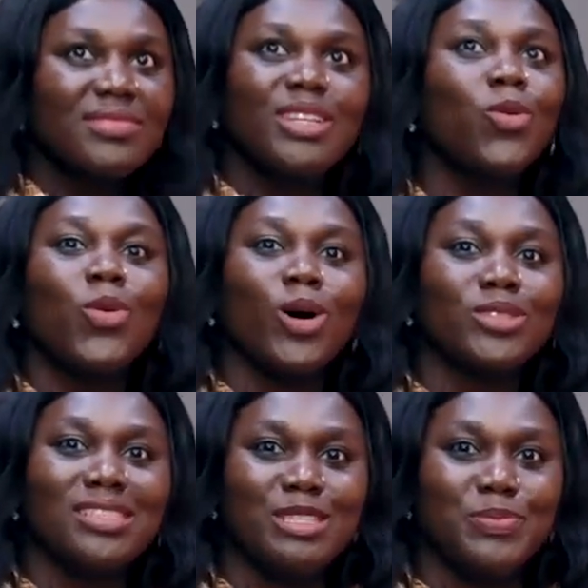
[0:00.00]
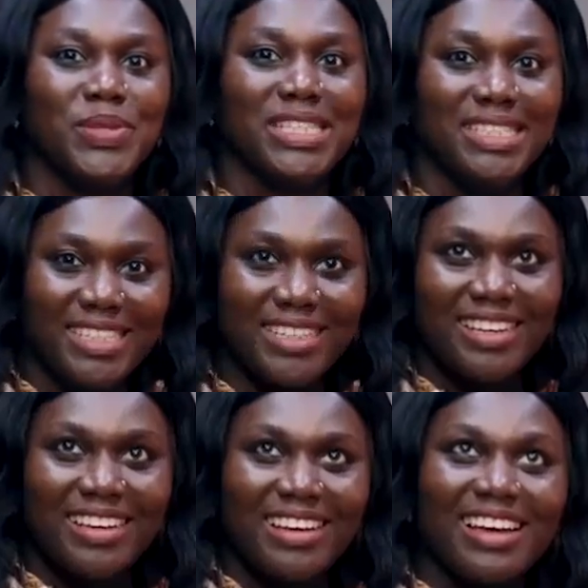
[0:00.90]
The world is big
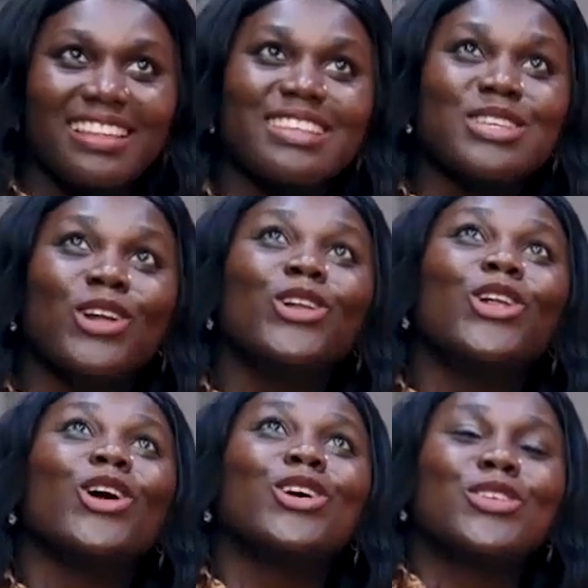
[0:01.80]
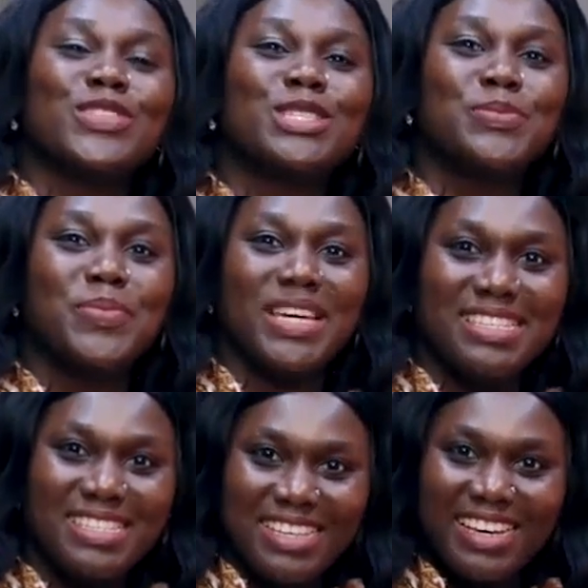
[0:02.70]
and there's a lot of
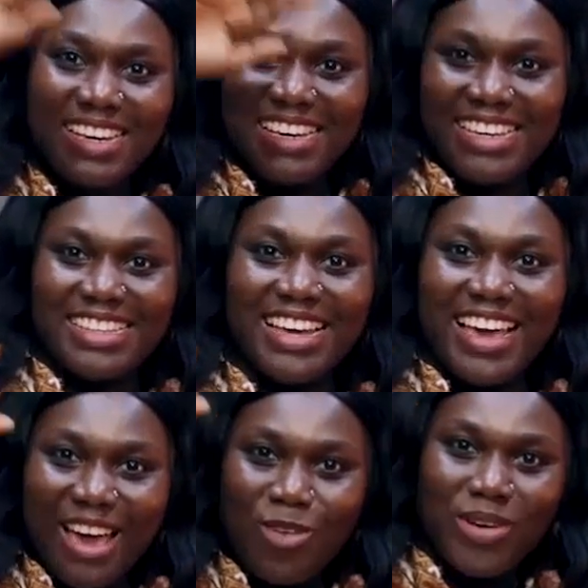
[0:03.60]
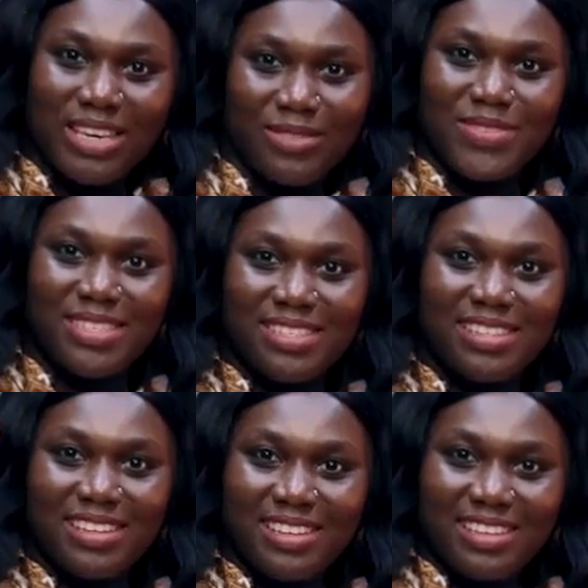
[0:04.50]
space in the airwaves.
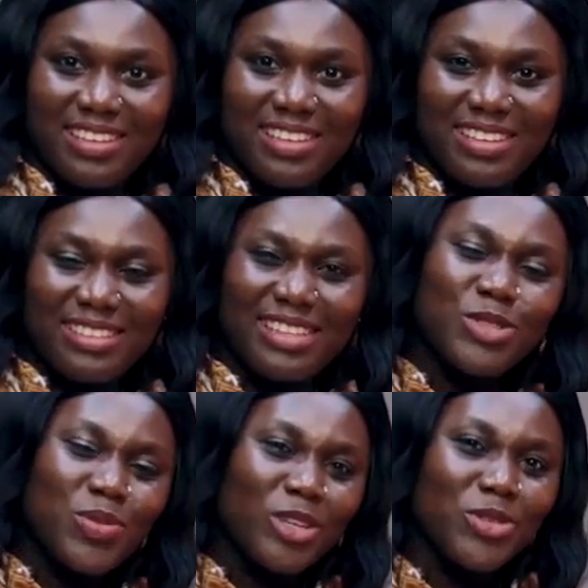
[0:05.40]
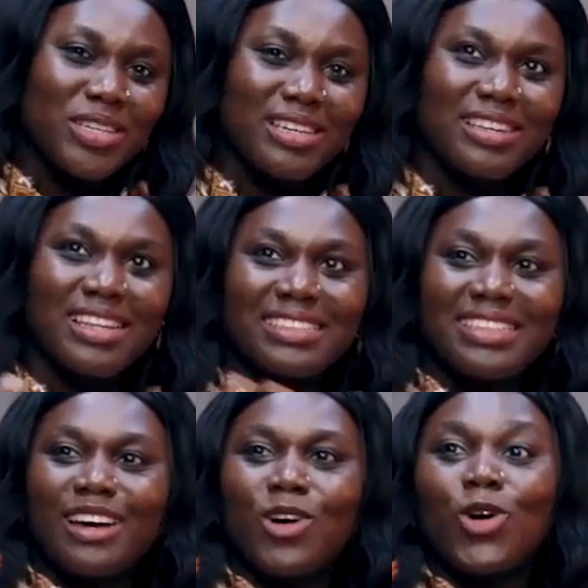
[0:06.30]
That's why you hear that
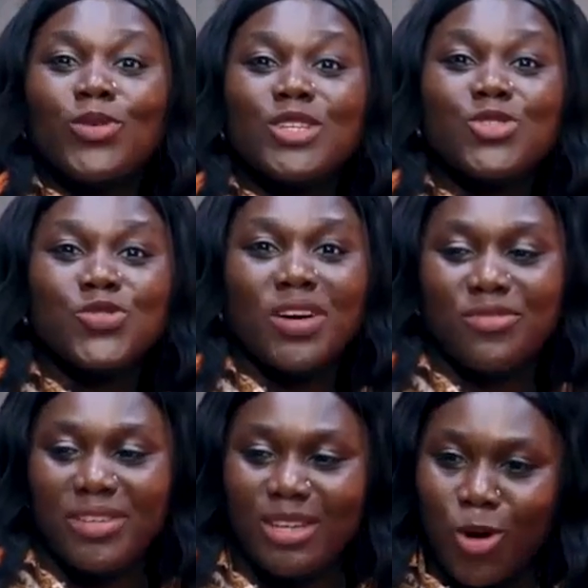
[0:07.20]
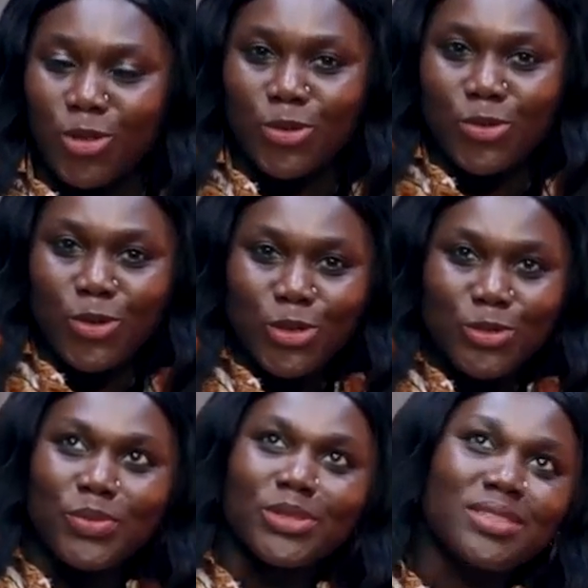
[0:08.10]
there are always traffic on the
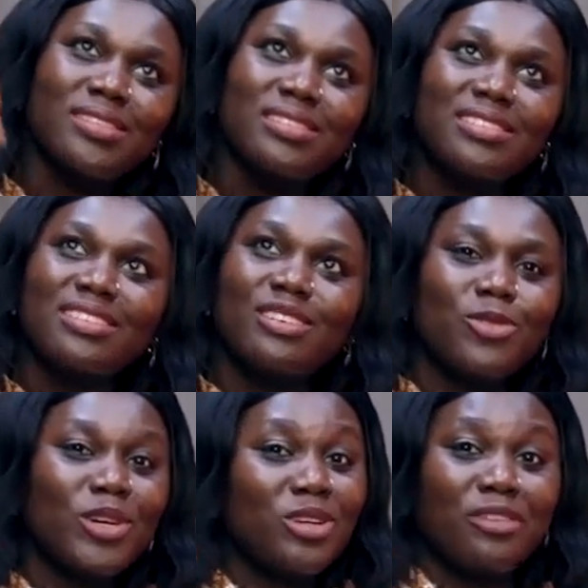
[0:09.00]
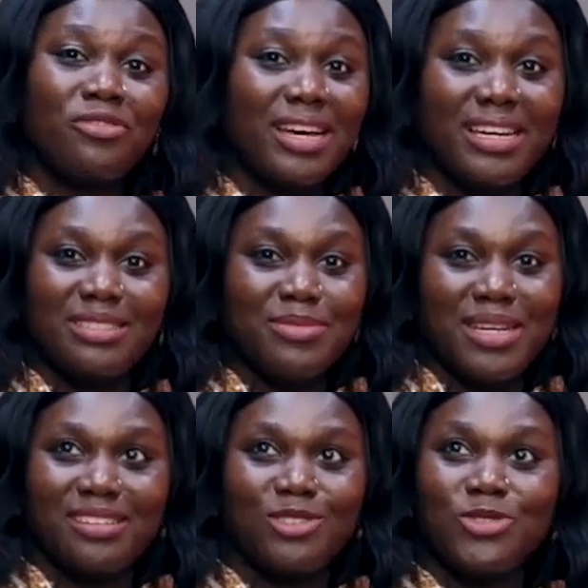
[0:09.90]
road, but when you are flying,
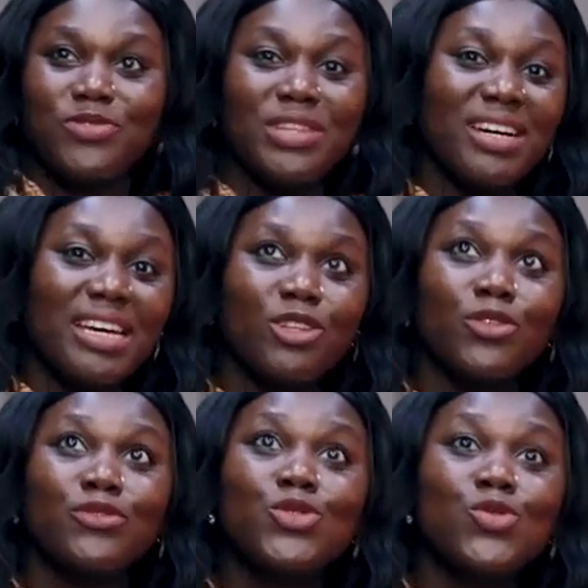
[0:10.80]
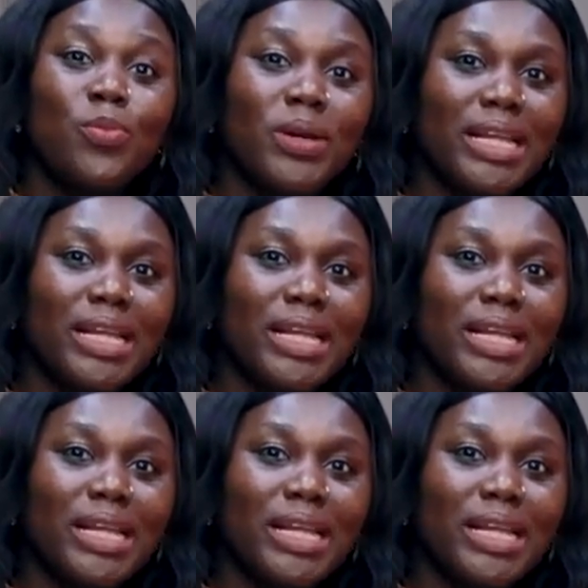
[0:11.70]
man, you've never heard of two